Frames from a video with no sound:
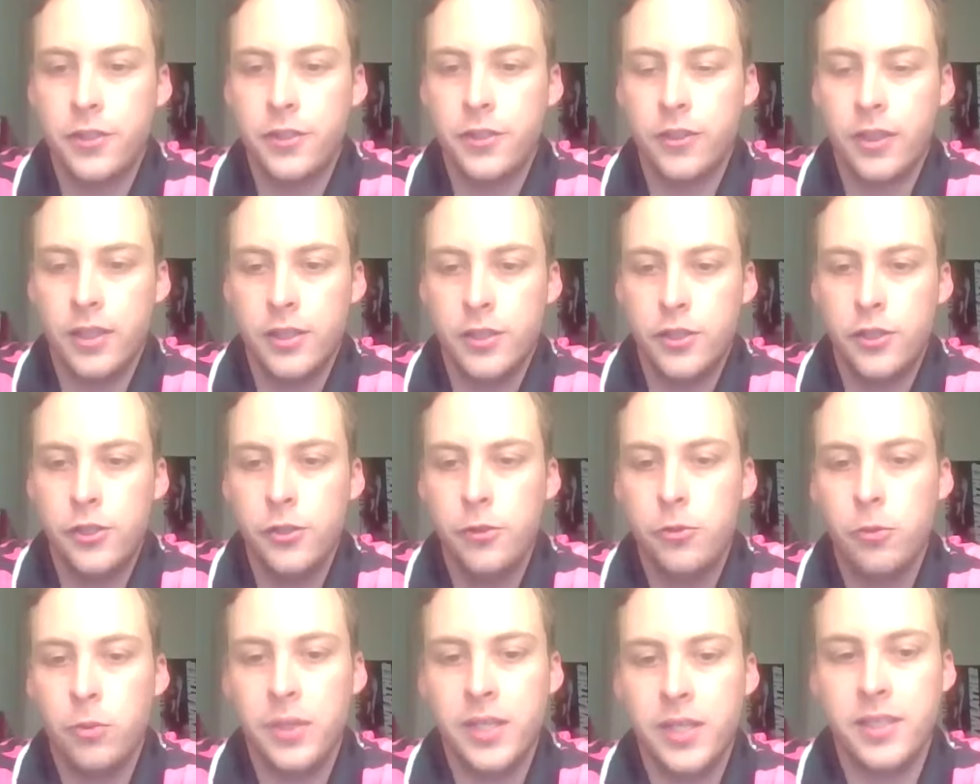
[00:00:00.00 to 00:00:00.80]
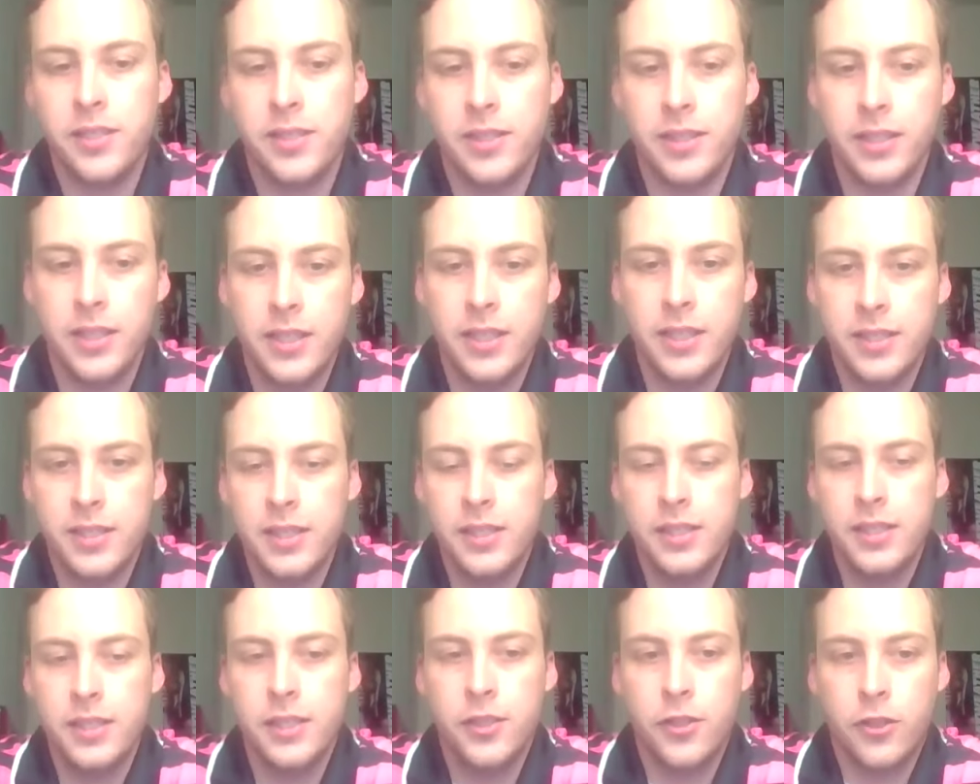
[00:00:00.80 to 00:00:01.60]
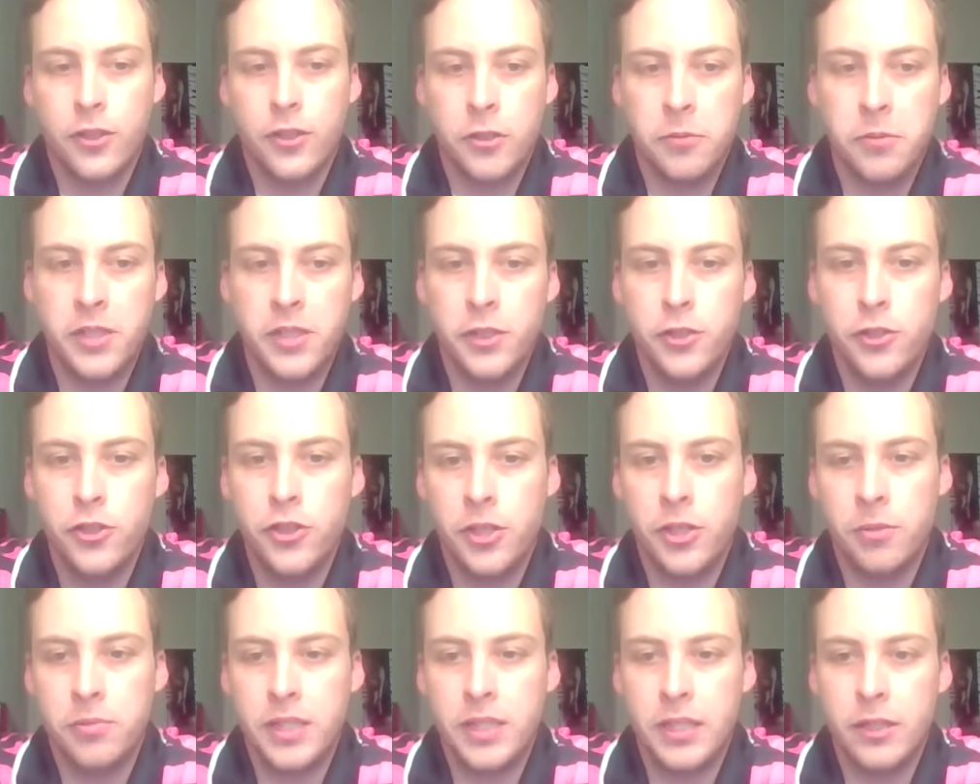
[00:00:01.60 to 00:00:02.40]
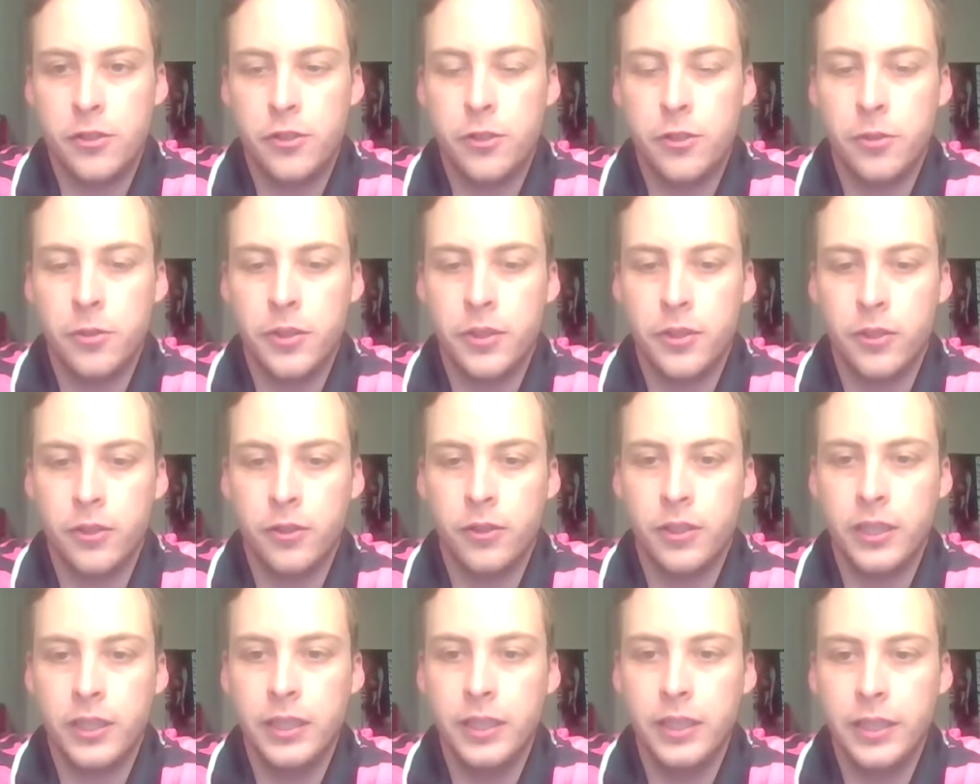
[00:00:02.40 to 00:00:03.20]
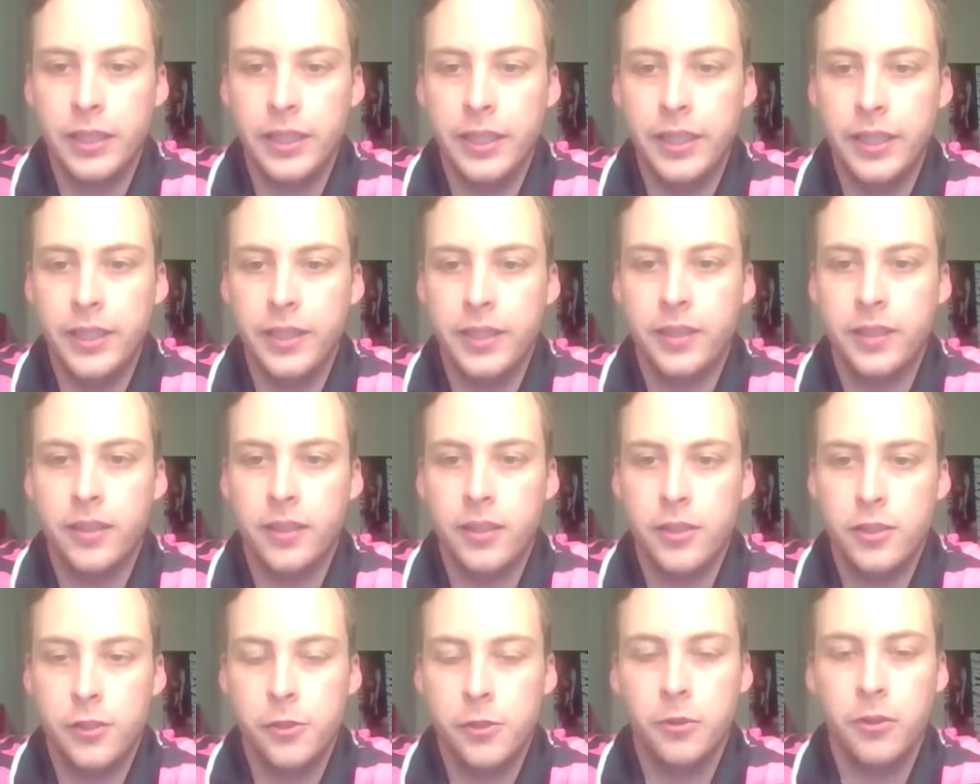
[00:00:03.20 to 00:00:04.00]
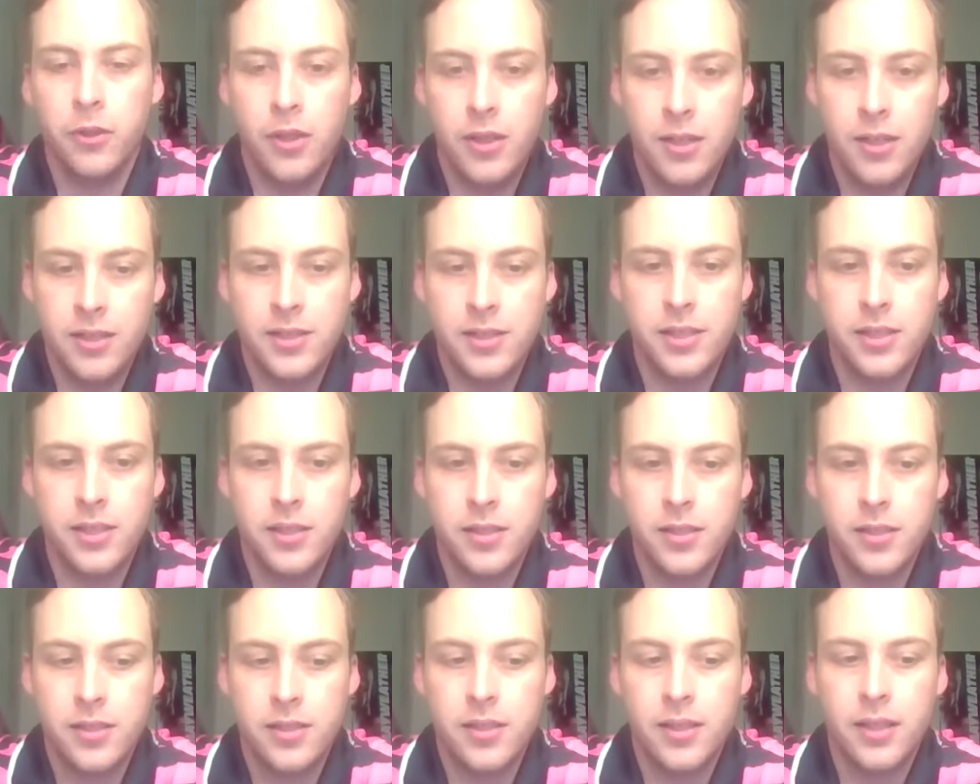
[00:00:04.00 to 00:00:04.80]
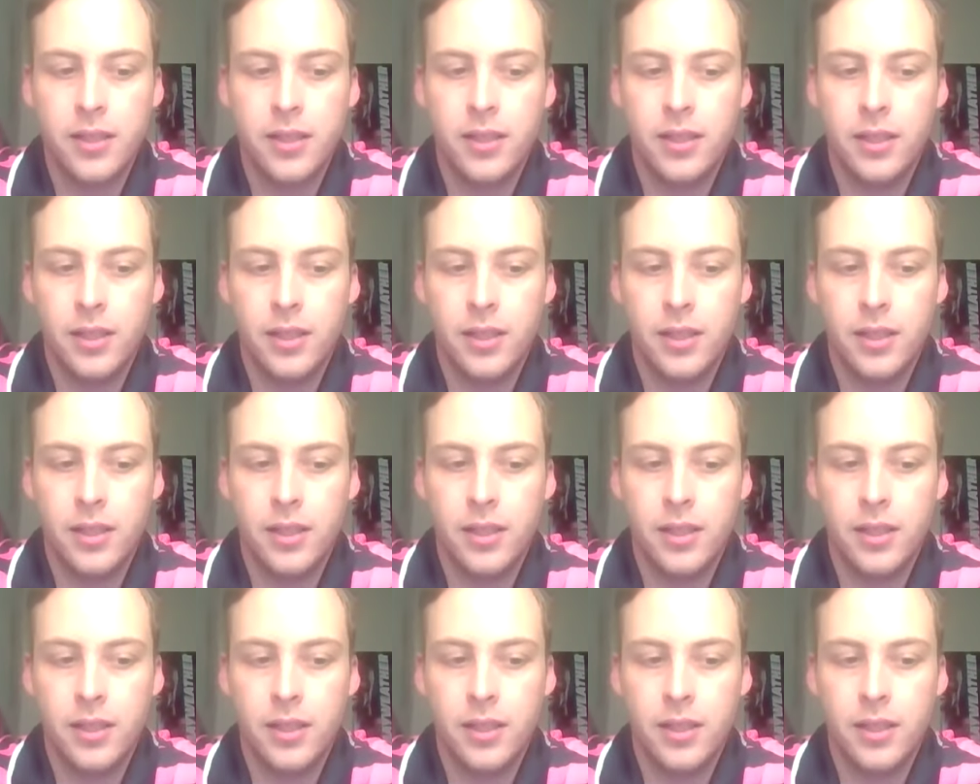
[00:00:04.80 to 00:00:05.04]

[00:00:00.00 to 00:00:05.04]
in your two wins in the SEC tournament, you jumped out to an early lead. In the two losses,